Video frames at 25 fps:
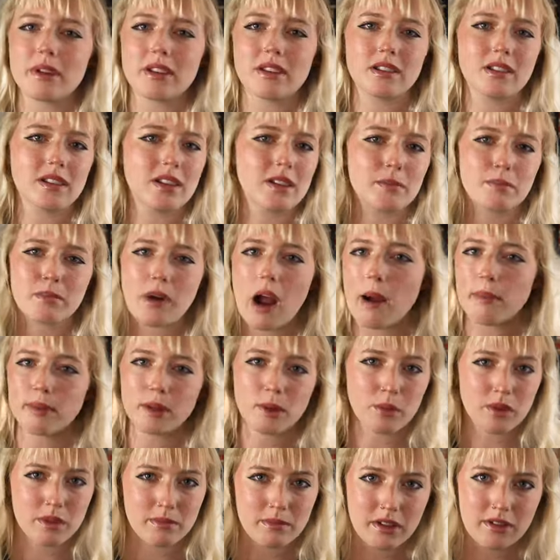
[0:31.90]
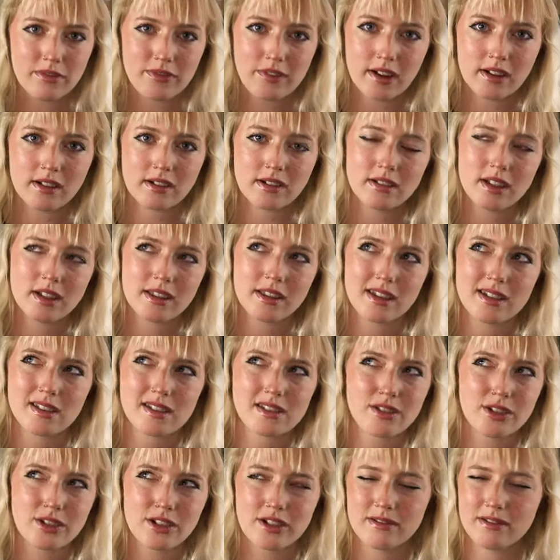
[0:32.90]
bitten, it probably wouldn't be fatal
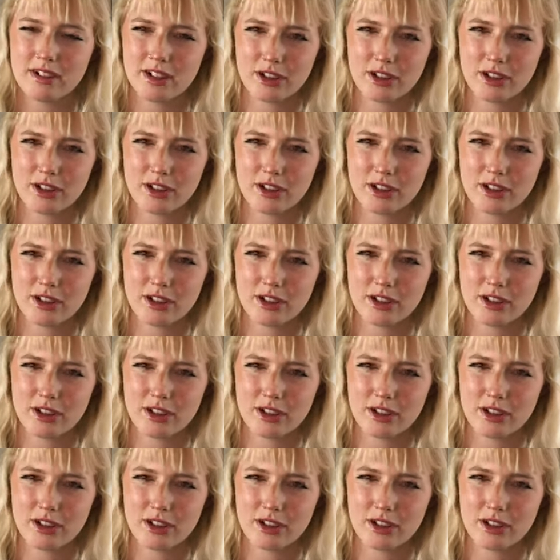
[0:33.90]
unless you're